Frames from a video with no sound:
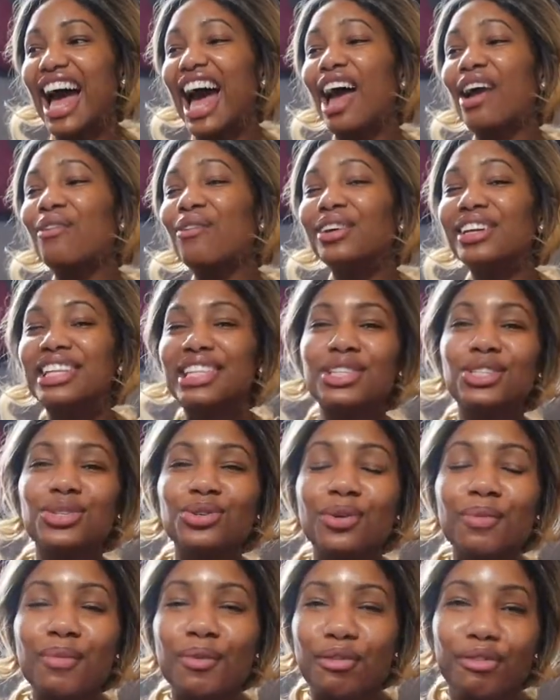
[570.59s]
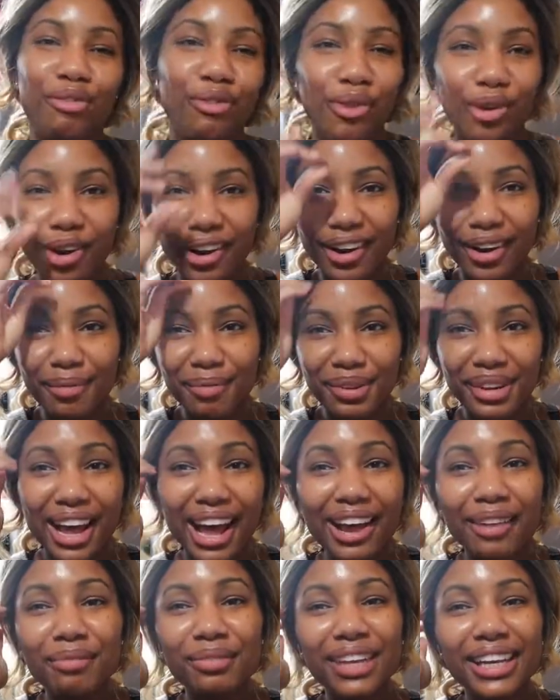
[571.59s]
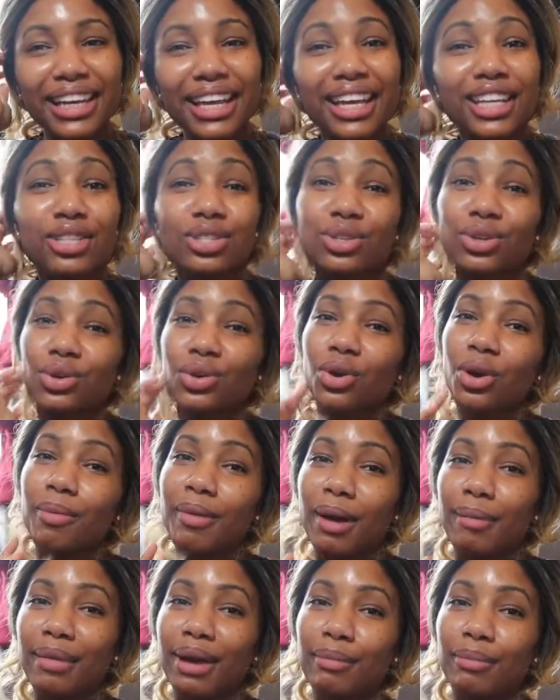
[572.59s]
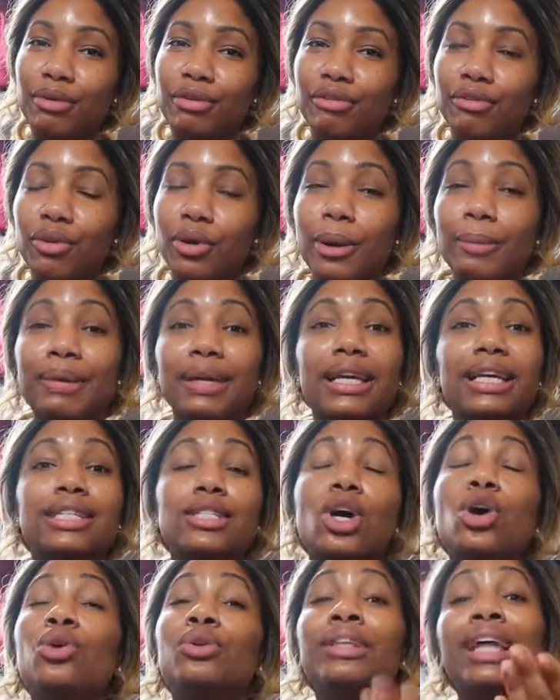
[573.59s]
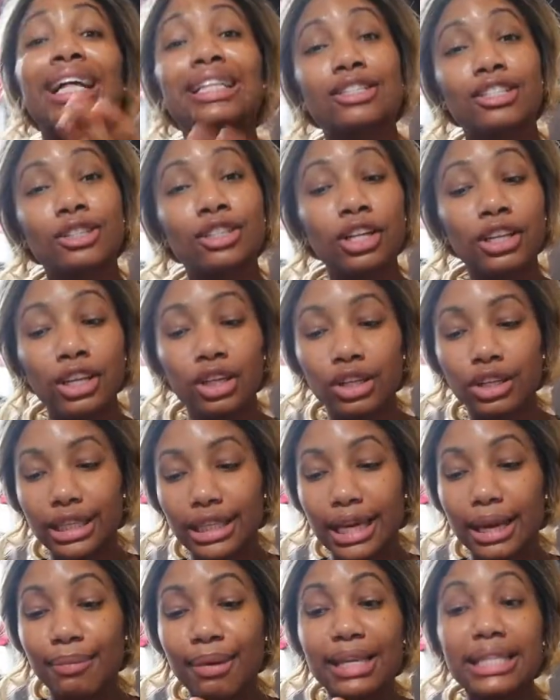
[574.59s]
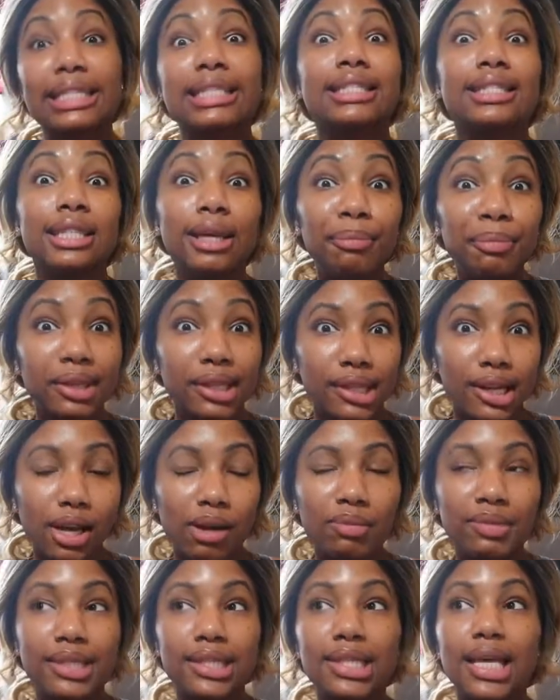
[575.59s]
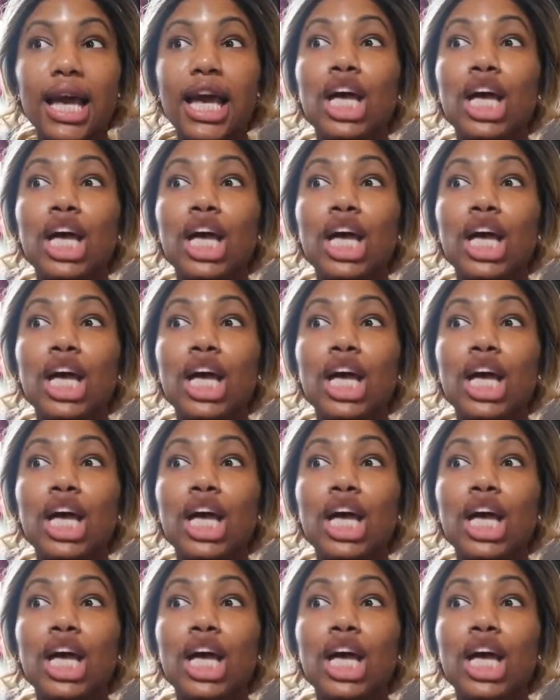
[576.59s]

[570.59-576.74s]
I wanted to do it before, but I'm like insecure about my before because, oh, that's another thing, my symptoms.